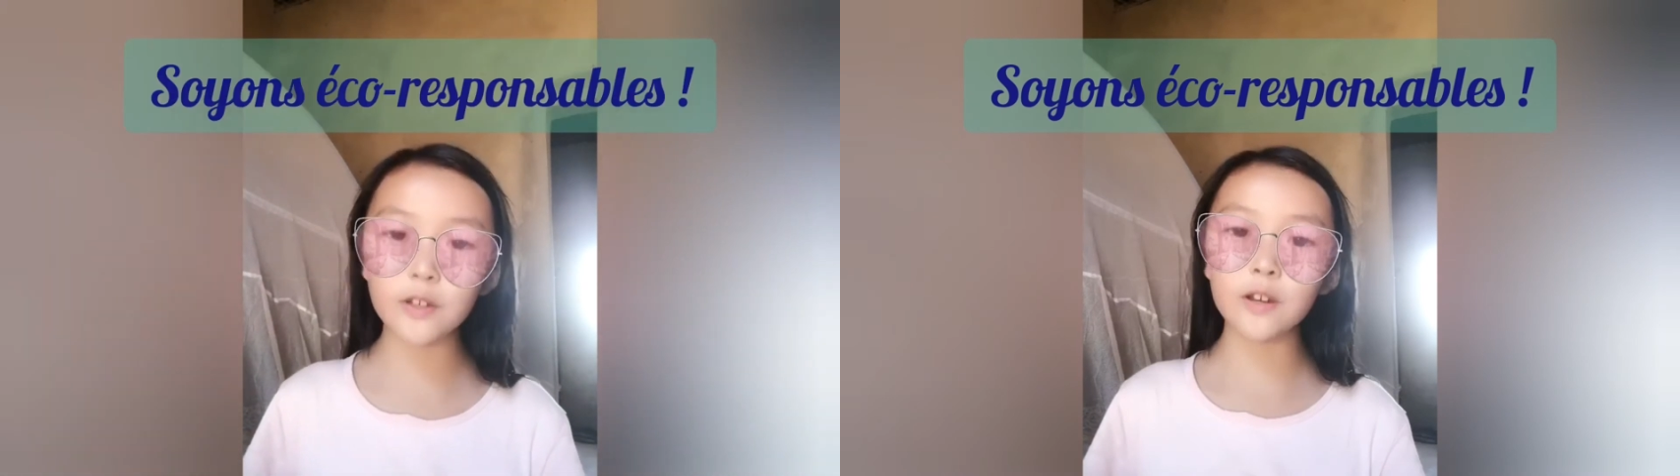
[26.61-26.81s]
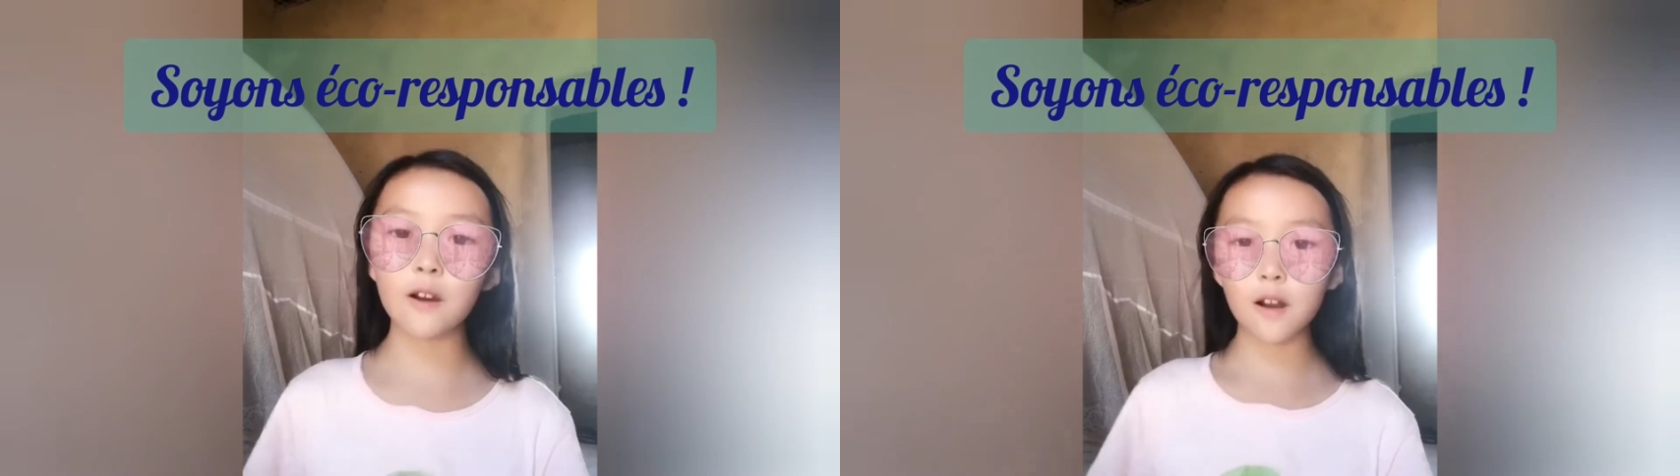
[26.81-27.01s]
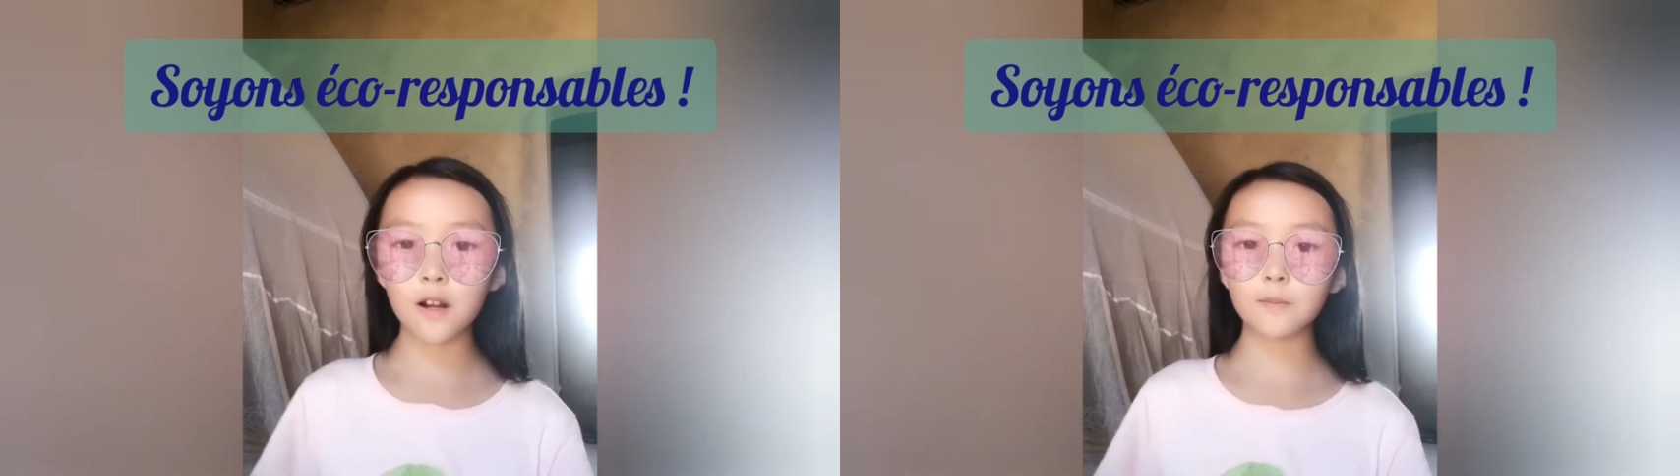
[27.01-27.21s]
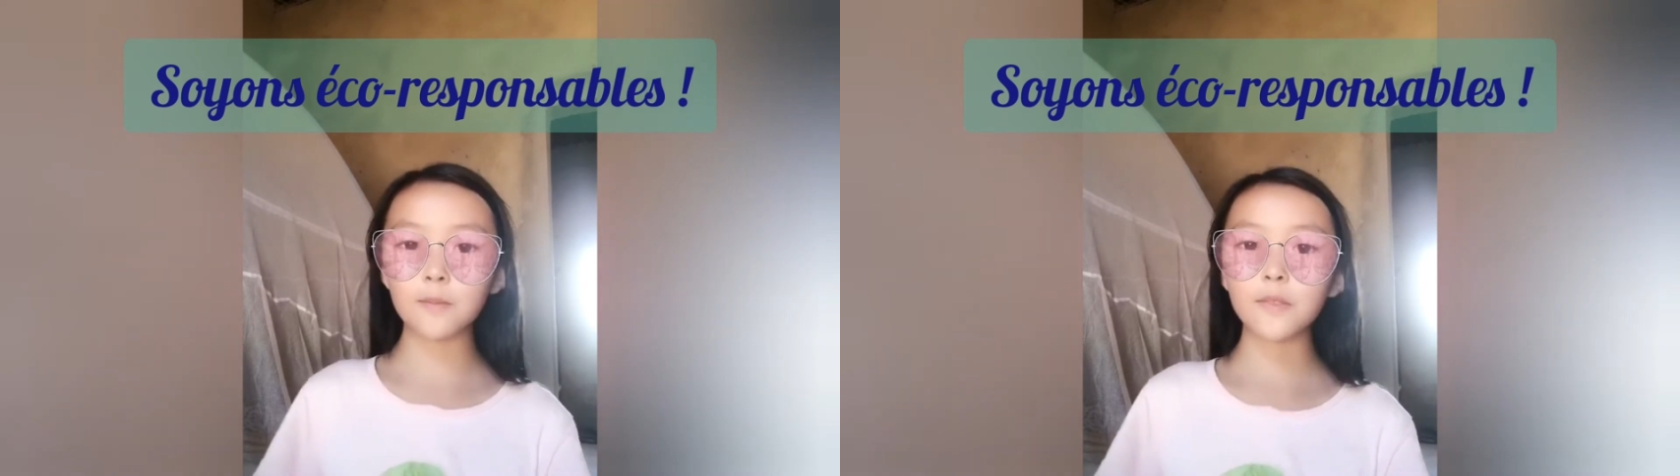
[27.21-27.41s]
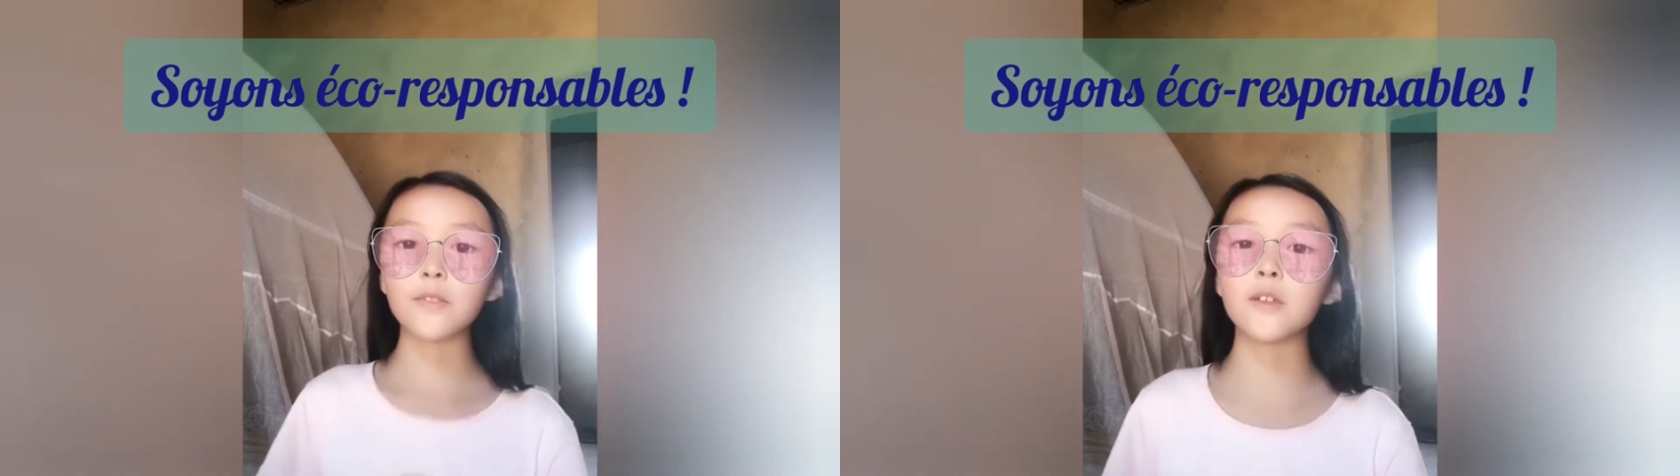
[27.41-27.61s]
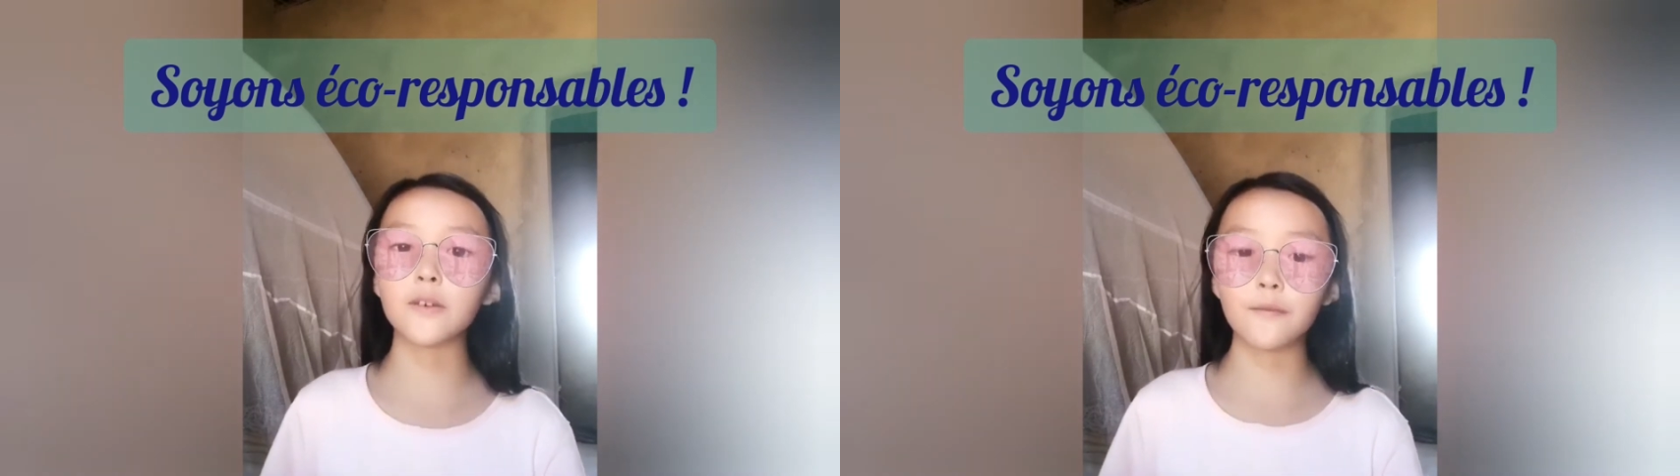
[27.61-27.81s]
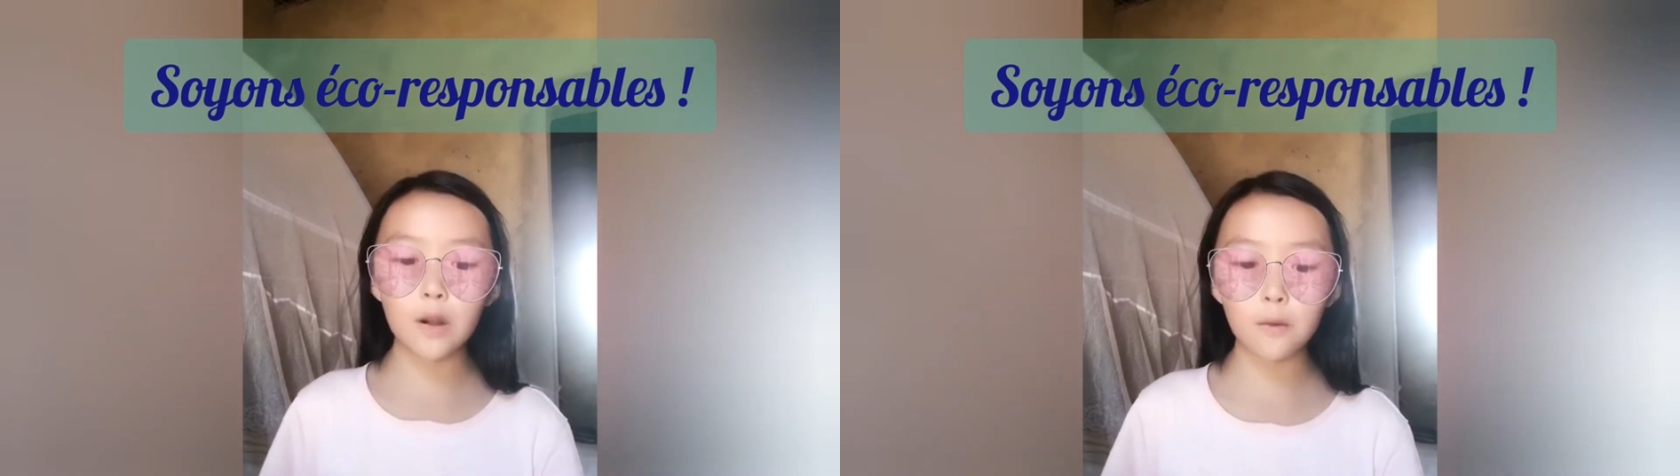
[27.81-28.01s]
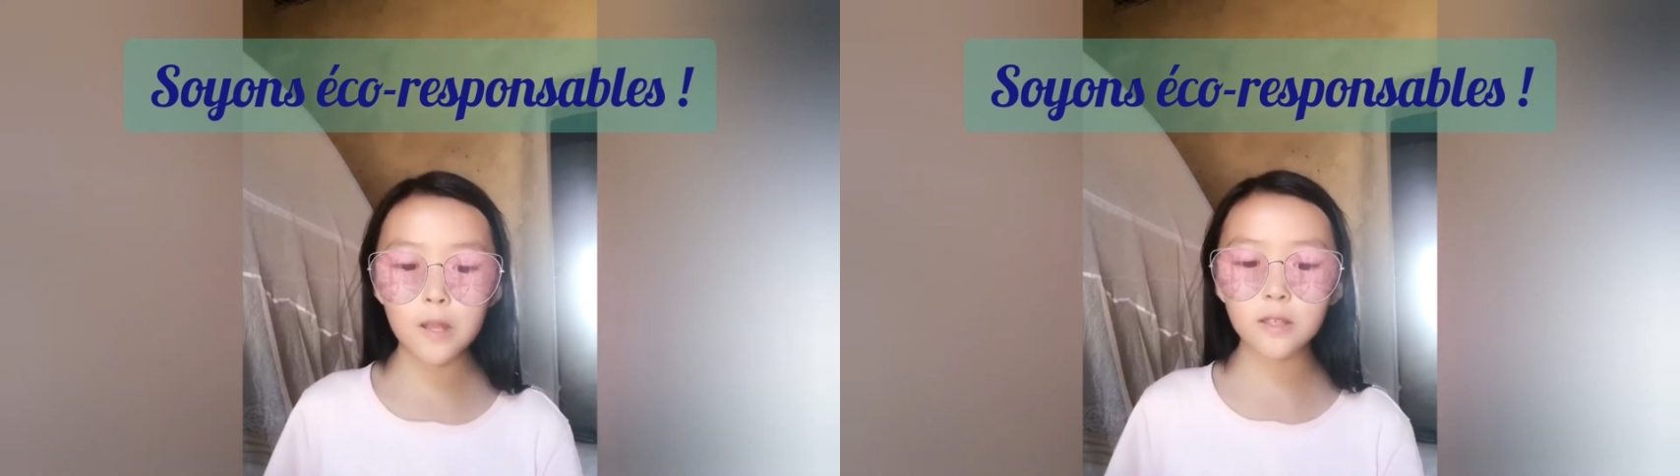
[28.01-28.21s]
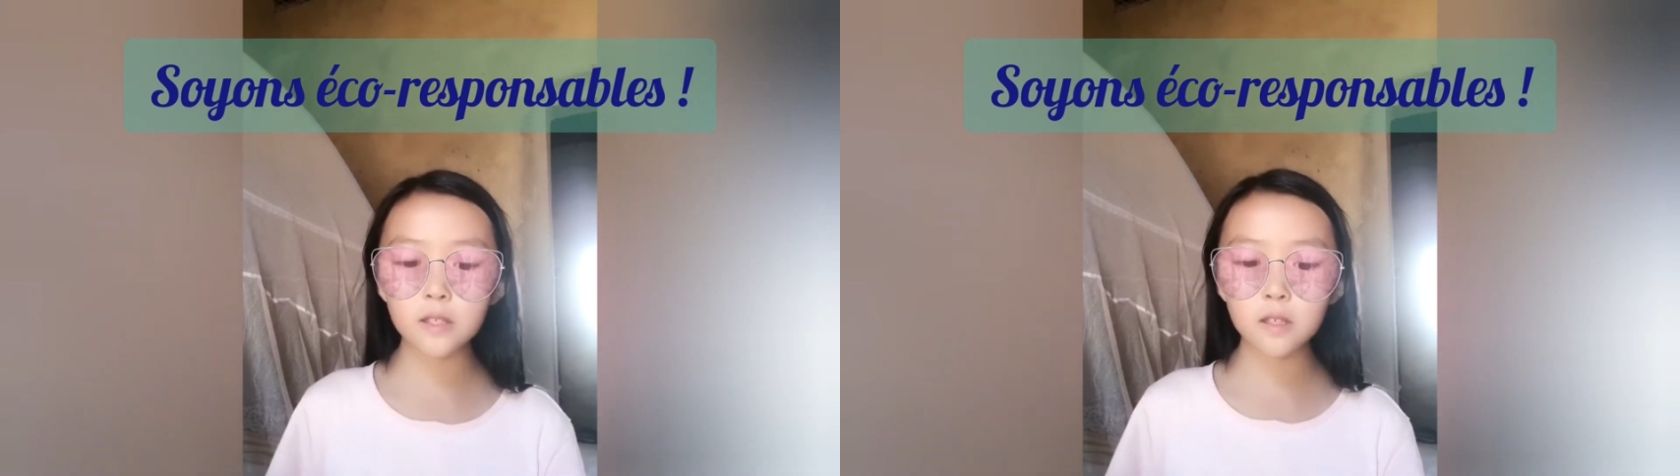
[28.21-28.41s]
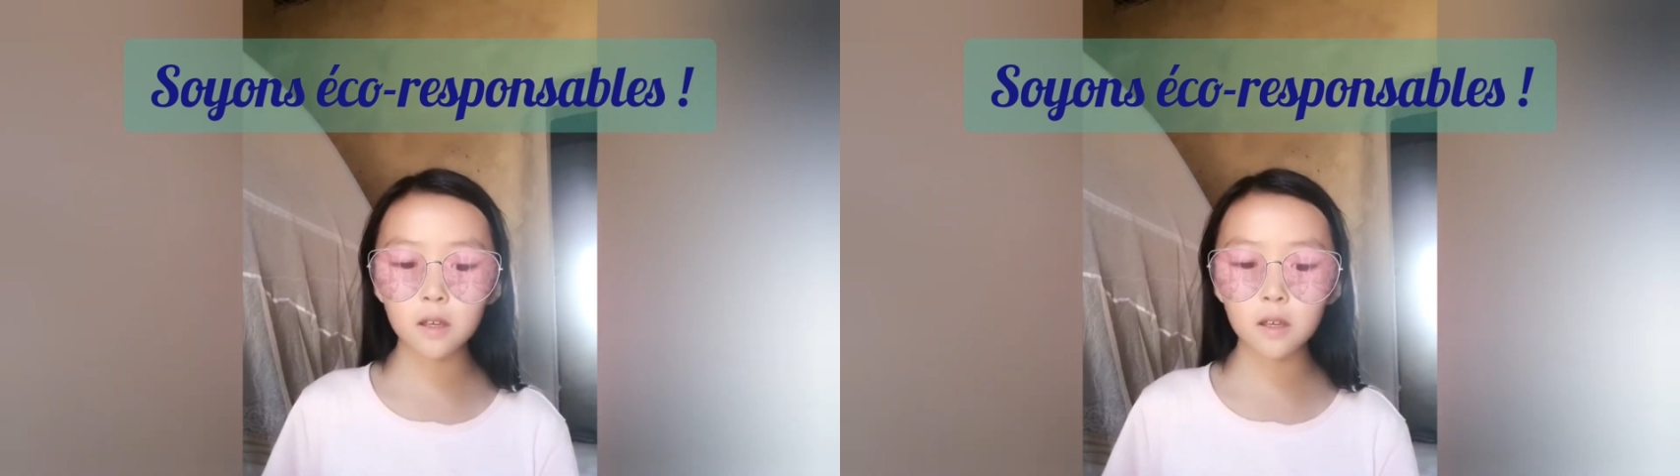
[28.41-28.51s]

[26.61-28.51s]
harm the environment.